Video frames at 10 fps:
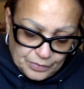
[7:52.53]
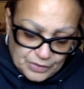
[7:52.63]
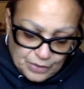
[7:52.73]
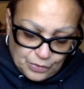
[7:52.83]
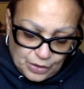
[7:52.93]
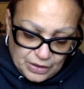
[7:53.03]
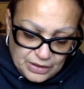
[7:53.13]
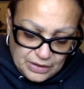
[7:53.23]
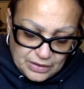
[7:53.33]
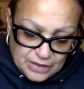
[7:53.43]
to
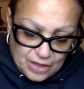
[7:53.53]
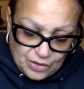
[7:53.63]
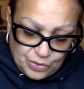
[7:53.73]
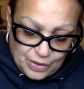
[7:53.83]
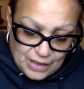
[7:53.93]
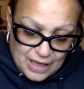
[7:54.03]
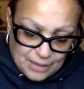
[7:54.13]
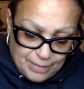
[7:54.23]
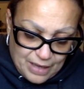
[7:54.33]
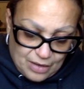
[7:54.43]
really tell you a lot
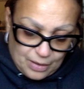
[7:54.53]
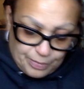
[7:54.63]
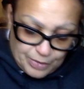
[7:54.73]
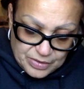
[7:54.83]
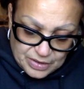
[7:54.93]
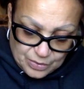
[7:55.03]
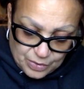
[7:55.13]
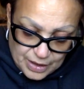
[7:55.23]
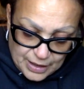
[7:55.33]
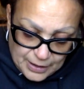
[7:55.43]
about a person,
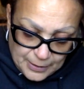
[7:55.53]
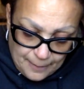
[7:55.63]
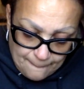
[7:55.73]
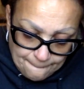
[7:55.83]
okay?